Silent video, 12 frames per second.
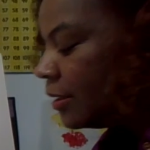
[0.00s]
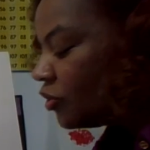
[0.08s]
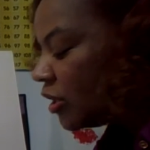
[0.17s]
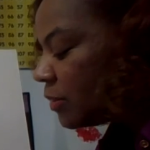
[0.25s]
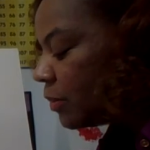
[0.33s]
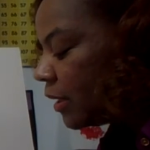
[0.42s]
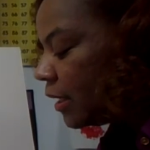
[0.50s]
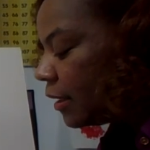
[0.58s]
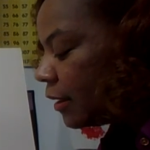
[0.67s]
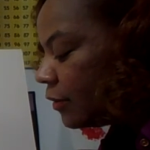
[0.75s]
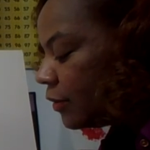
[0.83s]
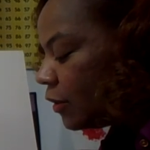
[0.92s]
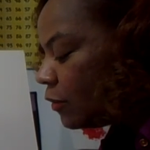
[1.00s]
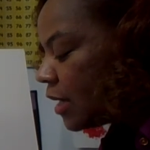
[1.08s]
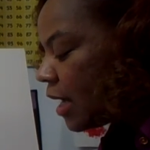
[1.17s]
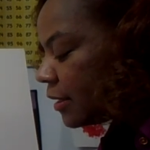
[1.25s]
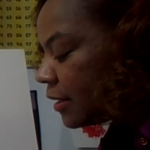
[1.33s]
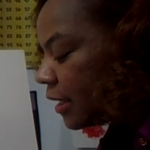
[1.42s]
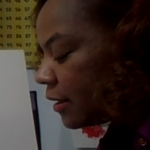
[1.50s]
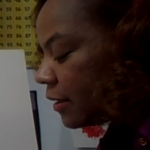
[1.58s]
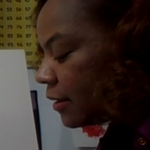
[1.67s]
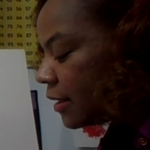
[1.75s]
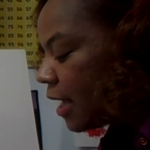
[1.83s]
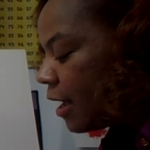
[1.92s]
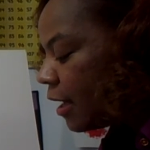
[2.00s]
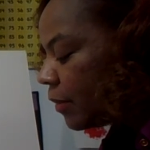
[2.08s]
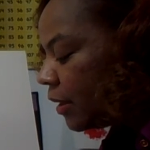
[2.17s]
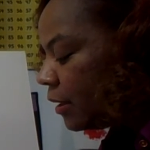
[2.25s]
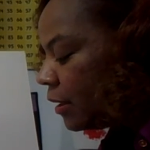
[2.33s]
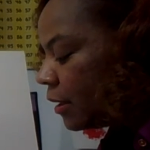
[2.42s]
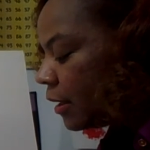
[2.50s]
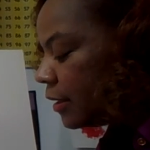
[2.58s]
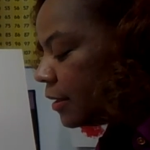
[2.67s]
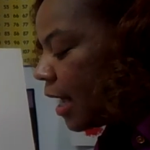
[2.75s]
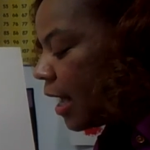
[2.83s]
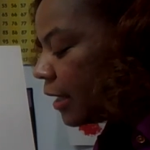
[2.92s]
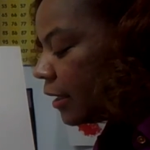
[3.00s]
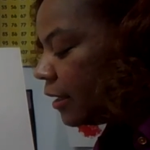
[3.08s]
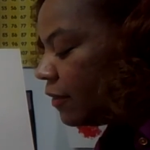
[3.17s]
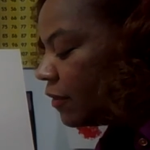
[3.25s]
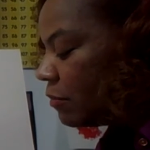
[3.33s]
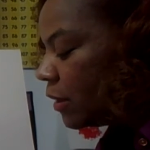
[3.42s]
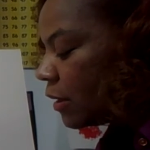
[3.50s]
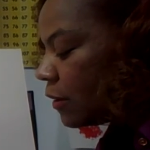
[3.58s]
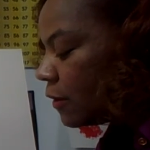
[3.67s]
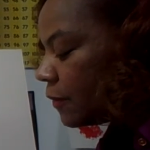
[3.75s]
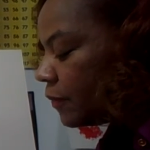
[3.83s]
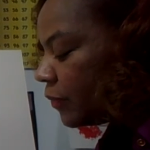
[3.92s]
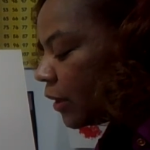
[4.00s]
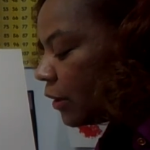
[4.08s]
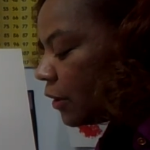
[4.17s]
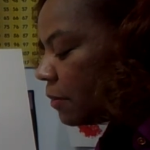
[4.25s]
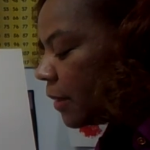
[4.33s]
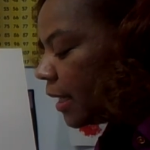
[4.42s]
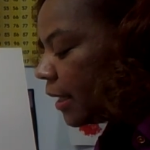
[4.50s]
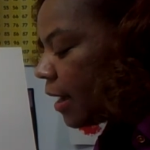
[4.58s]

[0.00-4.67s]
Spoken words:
just putting 2 dots at the top, a dot in the middle, there are my